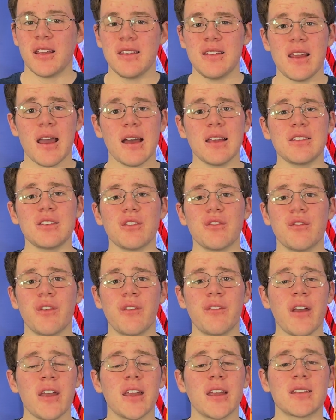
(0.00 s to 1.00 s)
Yes,
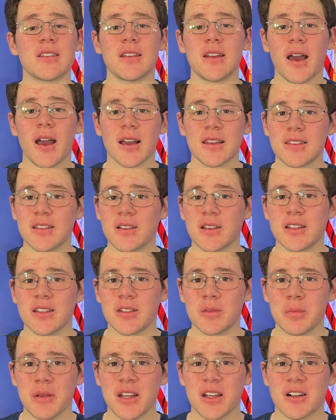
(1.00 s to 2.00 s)
Vivek is an excellent
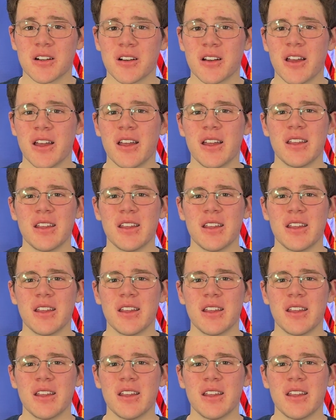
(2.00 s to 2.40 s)
speaker.